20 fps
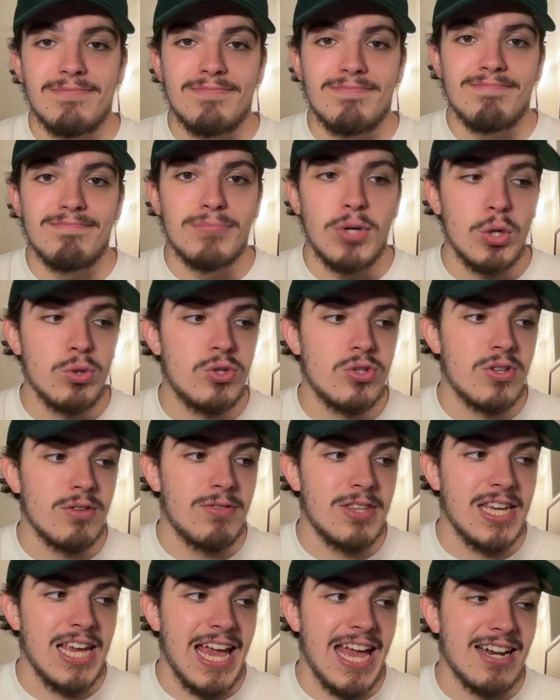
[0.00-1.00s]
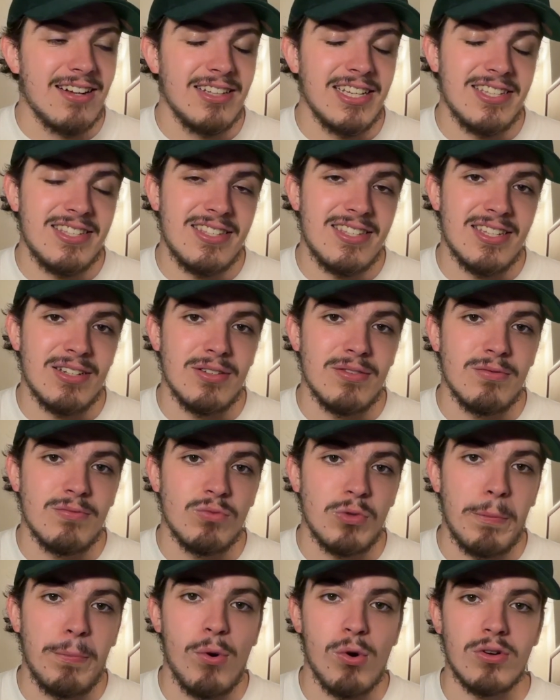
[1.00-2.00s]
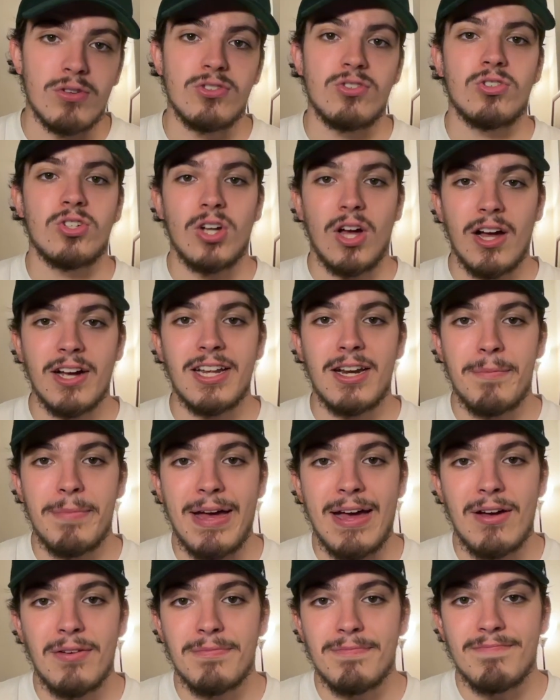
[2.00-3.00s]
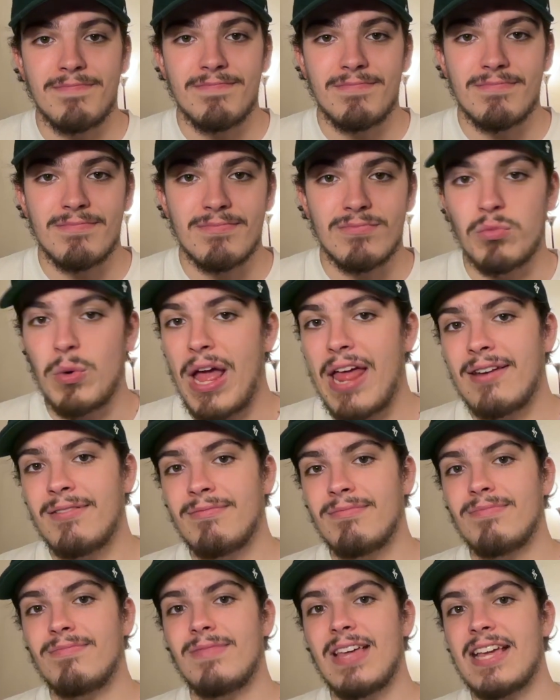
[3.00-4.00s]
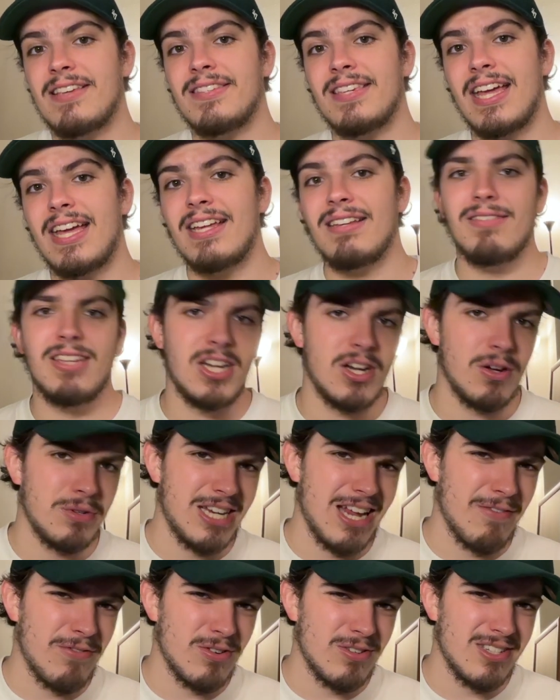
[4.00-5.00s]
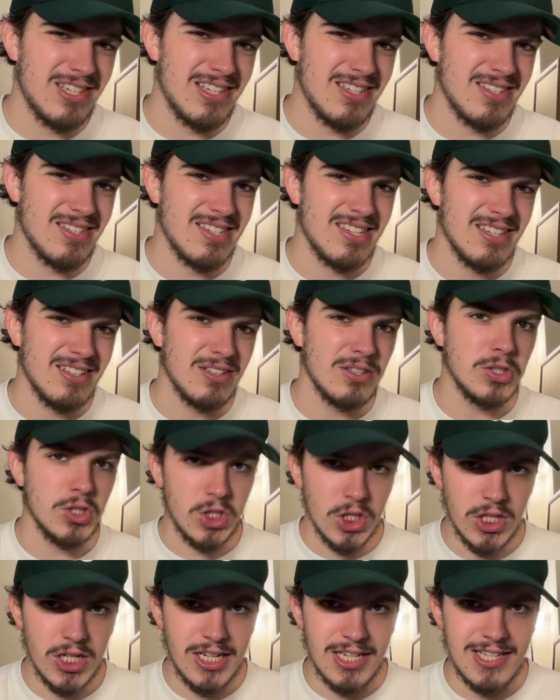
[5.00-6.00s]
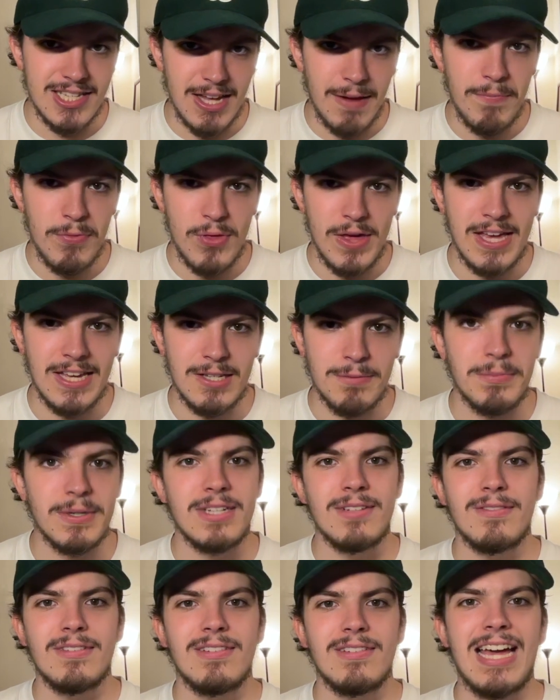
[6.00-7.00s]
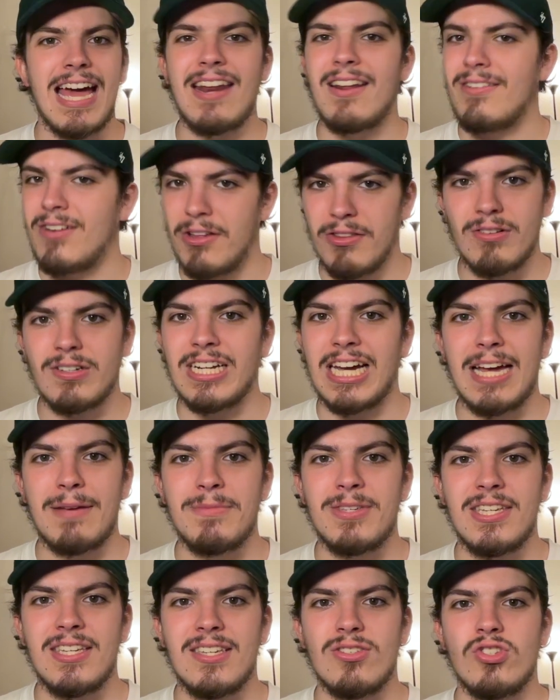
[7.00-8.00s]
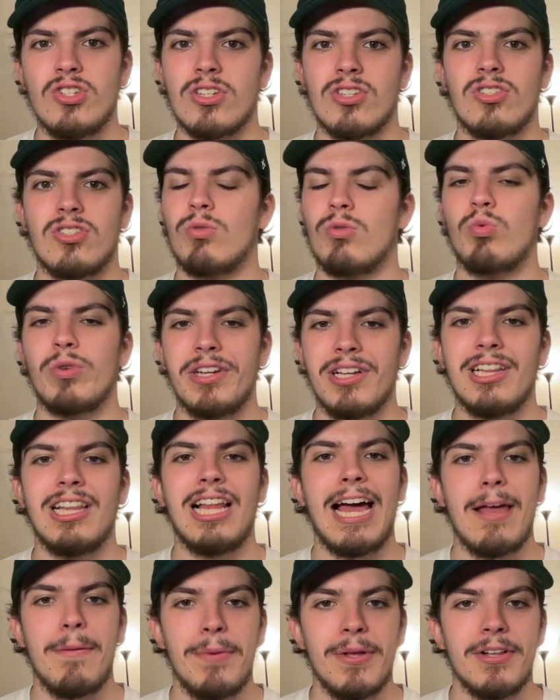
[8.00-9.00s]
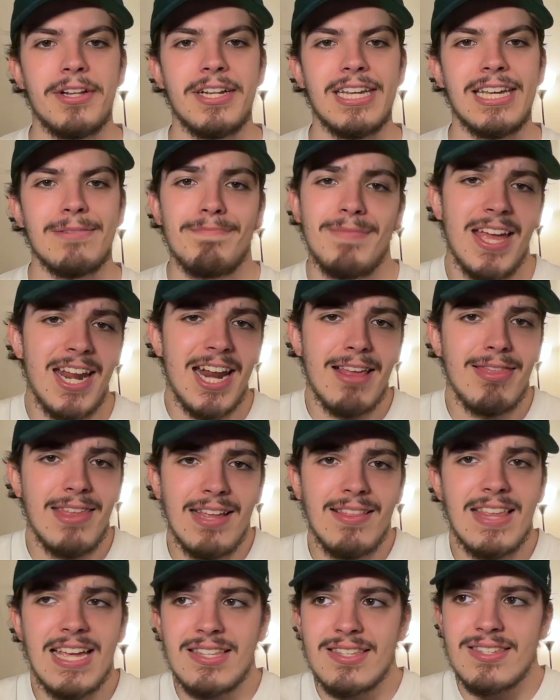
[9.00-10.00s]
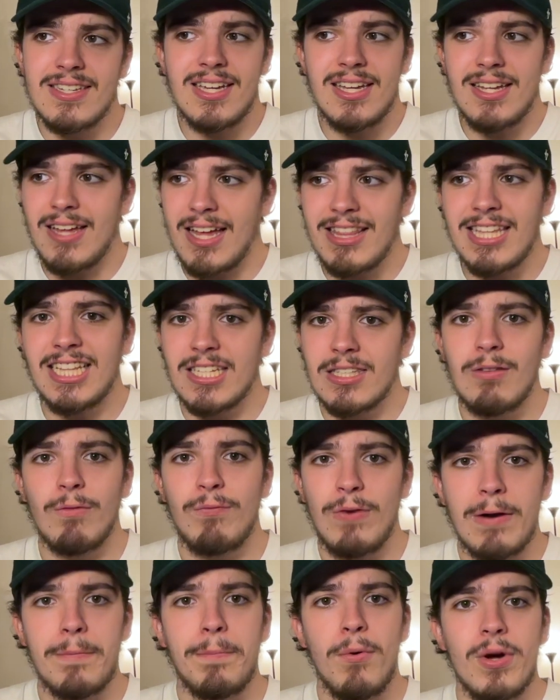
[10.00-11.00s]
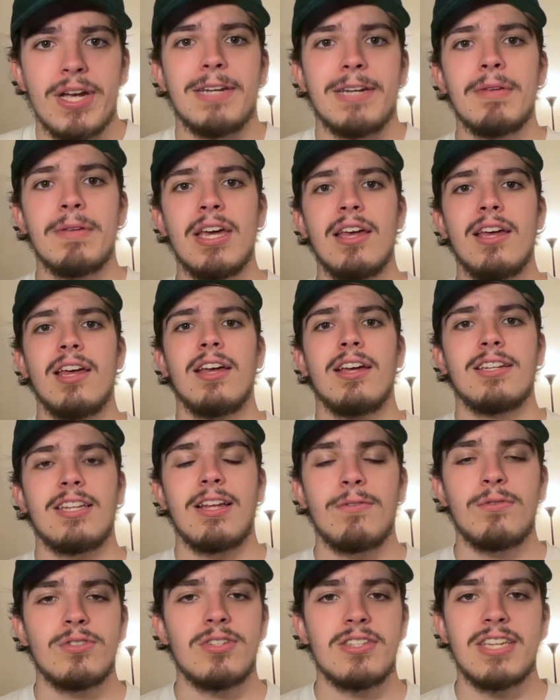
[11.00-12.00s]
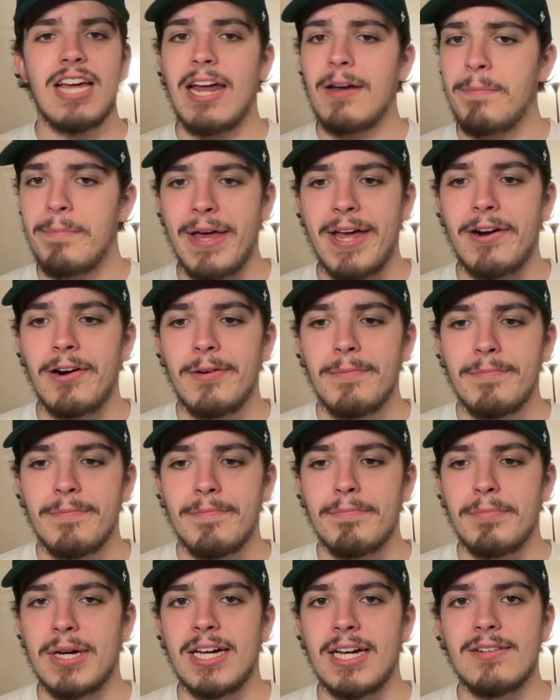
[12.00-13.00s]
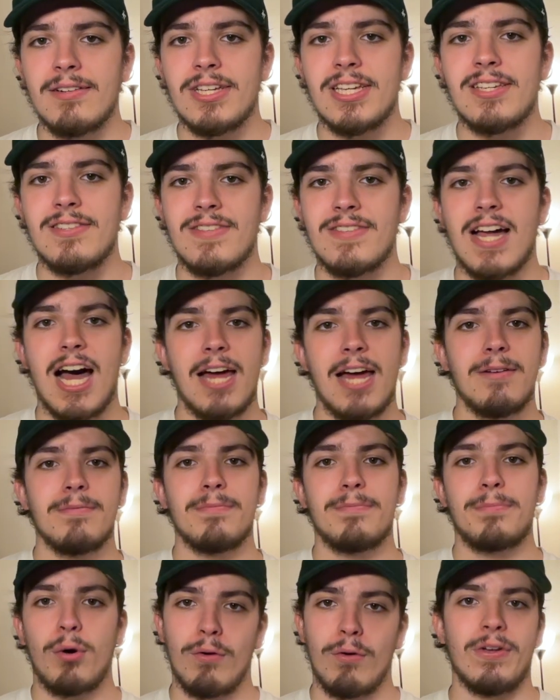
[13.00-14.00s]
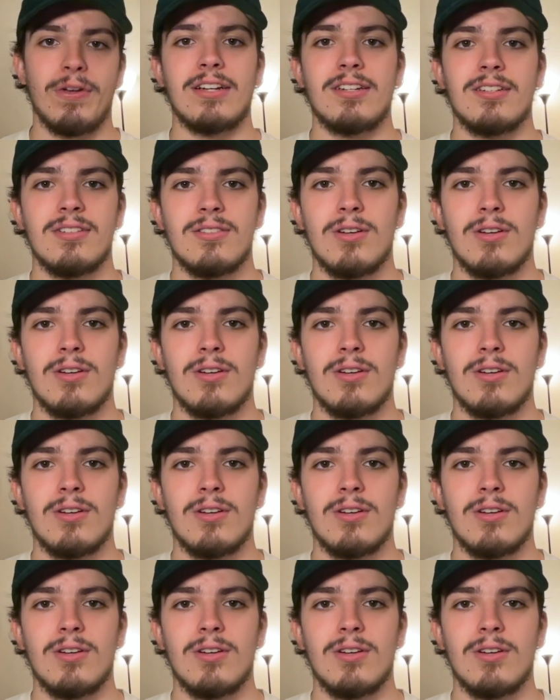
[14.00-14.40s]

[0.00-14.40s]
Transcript: most of the analysts and reporters are talking about when they say, you know, Devers is good at some things, but at other times he's just a real liability. And I think that's a fair point. Devers has gotten better, but he's not perfect